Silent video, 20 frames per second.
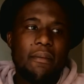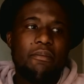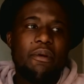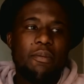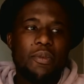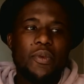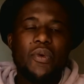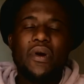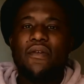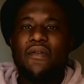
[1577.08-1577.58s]

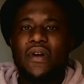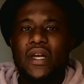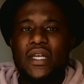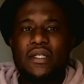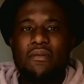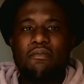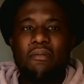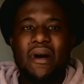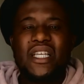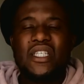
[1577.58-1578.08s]
people were
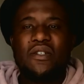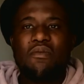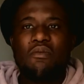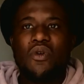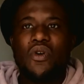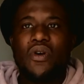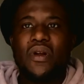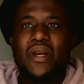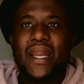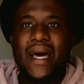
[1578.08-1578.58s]
very much
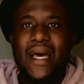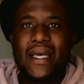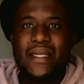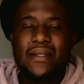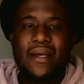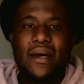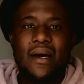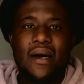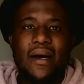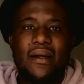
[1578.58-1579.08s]
more
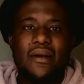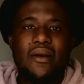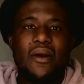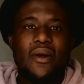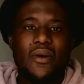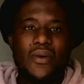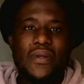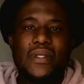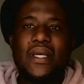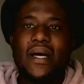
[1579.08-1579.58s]
nicer,
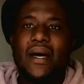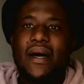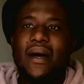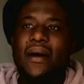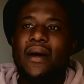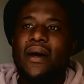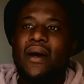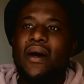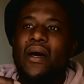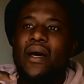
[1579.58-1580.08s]

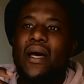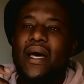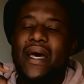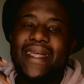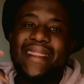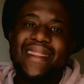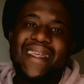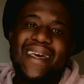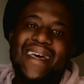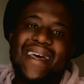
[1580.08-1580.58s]
closer,
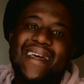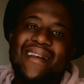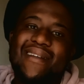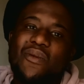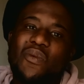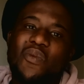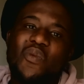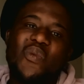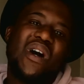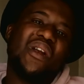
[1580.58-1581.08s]
and they had
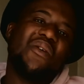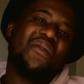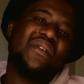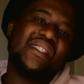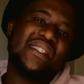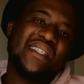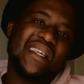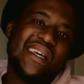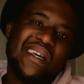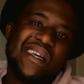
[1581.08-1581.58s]
what I would
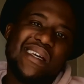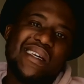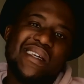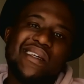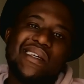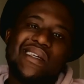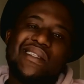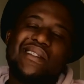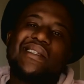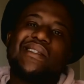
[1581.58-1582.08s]

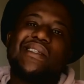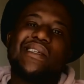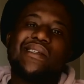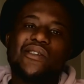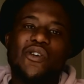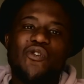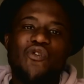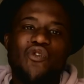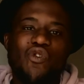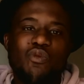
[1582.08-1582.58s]
say it's a
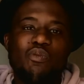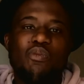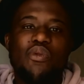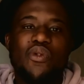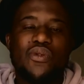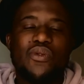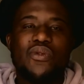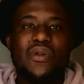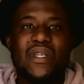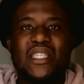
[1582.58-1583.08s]
sense of
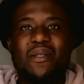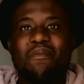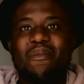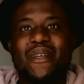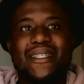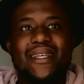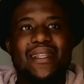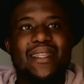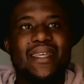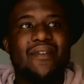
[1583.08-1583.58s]
Ubuntu,
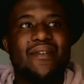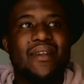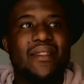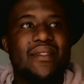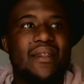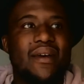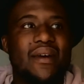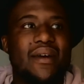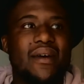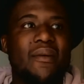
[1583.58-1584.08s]
especially
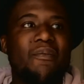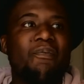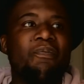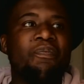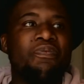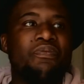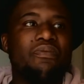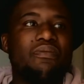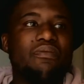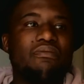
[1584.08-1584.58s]
even the
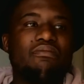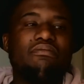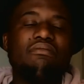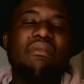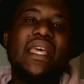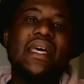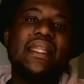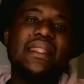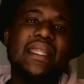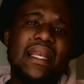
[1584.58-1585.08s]

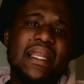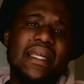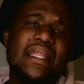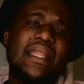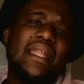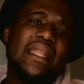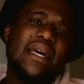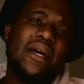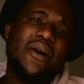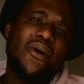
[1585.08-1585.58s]

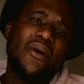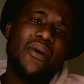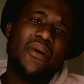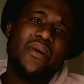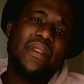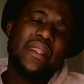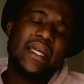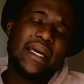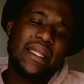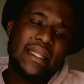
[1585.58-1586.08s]
leader there
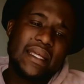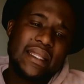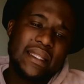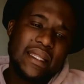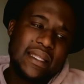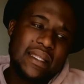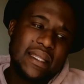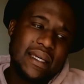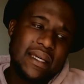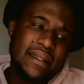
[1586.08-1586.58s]
or
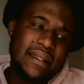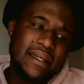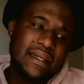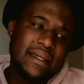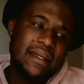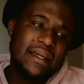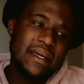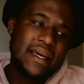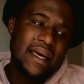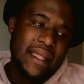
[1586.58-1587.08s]

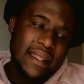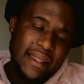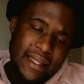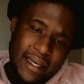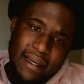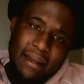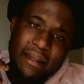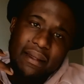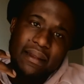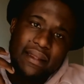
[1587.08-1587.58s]
the
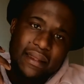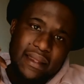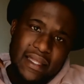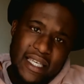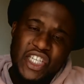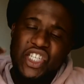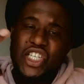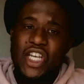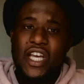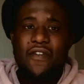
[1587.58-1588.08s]

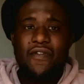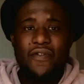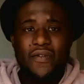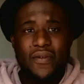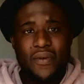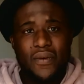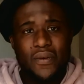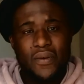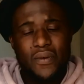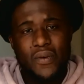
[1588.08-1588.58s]
chef
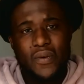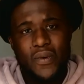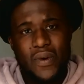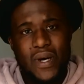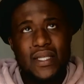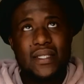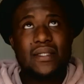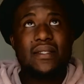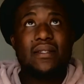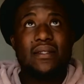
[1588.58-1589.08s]
who